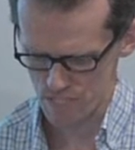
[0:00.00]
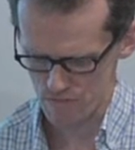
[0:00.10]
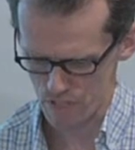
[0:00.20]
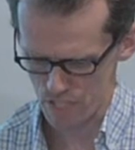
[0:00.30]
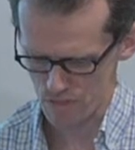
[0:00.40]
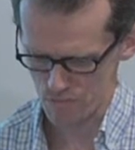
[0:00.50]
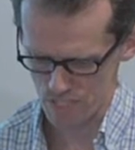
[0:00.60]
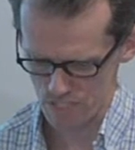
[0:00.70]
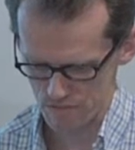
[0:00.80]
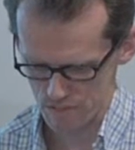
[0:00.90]
they're very long
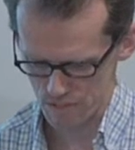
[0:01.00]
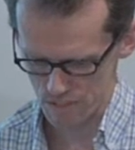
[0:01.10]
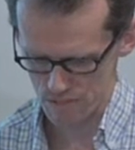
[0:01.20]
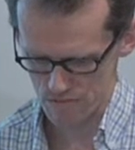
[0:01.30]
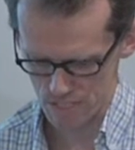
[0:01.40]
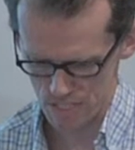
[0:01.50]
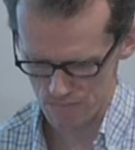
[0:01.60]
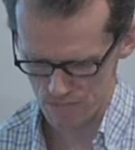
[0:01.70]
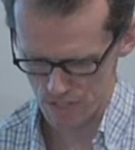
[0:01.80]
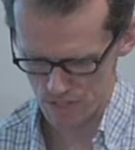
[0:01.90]
because they've got lots of nice
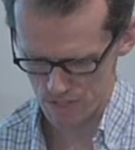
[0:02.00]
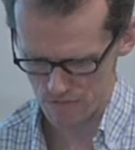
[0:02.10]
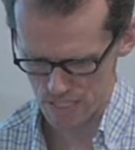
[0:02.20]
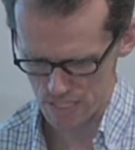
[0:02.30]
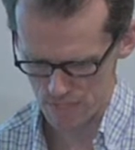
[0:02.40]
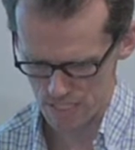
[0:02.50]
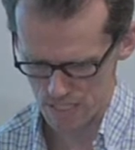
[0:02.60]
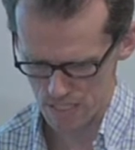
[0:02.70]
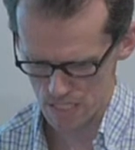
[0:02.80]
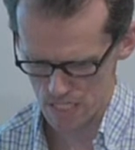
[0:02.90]
Microsoft
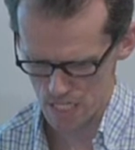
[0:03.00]
namespaces.